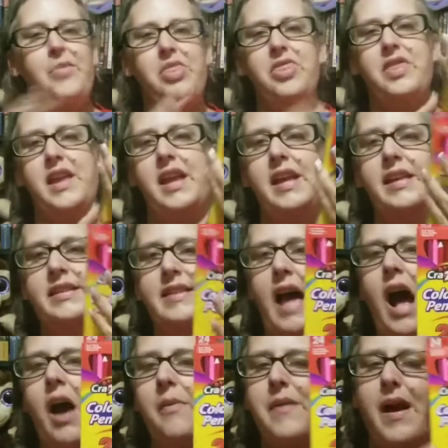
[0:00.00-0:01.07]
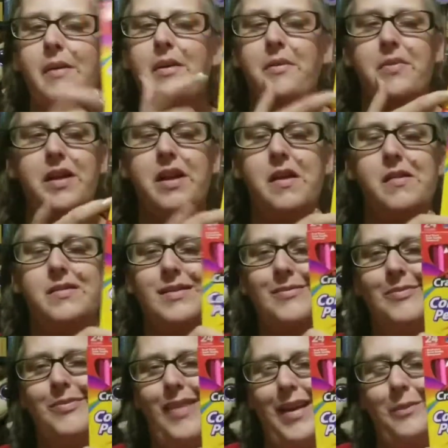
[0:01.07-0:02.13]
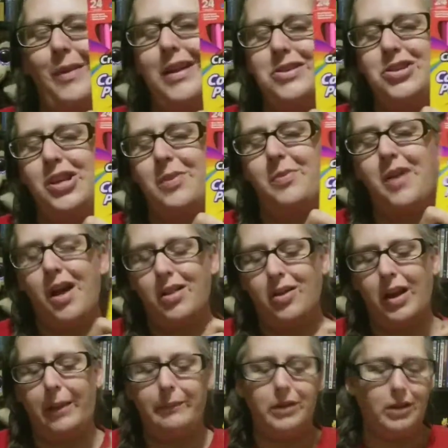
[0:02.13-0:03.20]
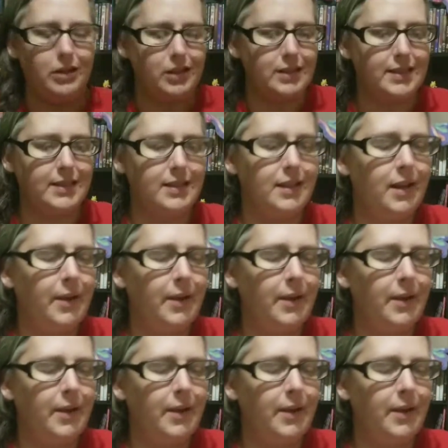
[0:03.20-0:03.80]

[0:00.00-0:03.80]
These, I'll probably use them like my cheap coloring books